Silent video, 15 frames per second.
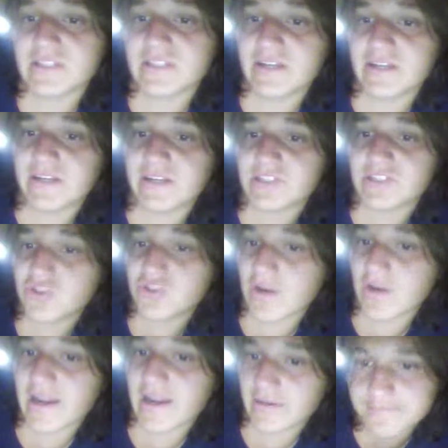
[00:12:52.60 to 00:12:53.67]
it is a
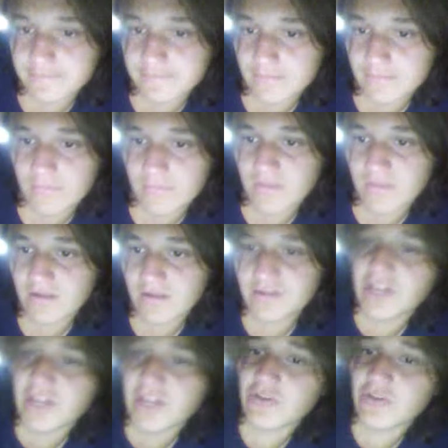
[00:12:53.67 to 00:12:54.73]
dragon.
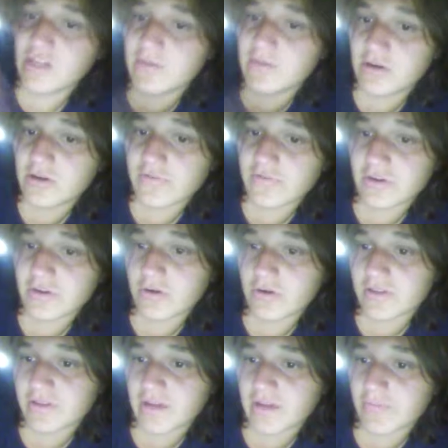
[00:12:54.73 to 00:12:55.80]
Another email revealed
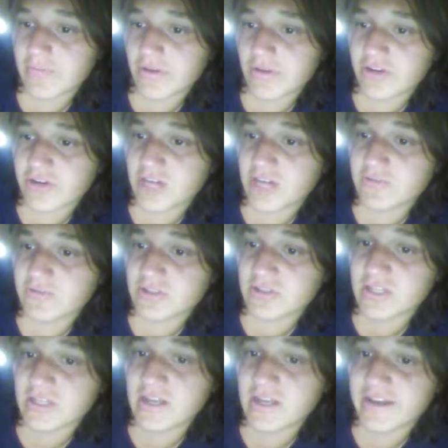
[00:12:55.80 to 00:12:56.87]
that Brother Cosmos
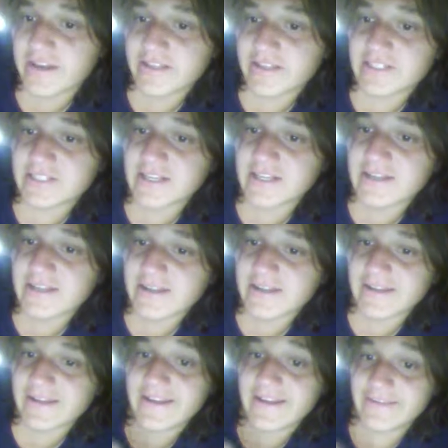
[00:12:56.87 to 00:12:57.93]
is
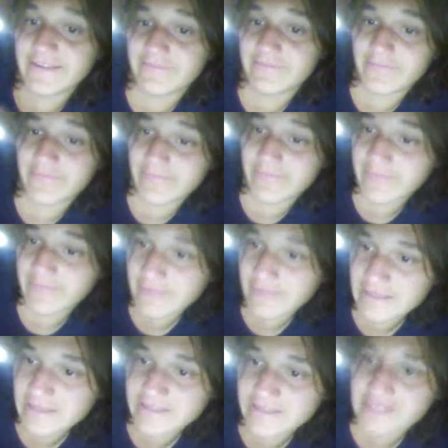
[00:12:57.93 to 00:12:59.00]
a
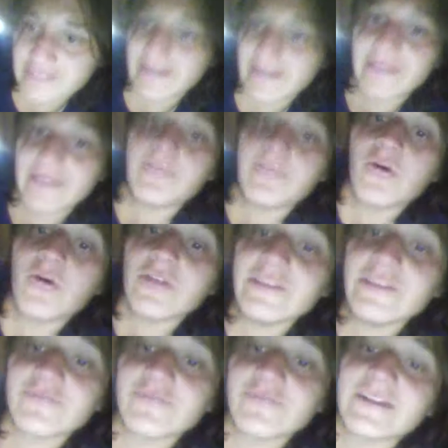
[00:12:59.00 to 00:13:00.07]
poorly written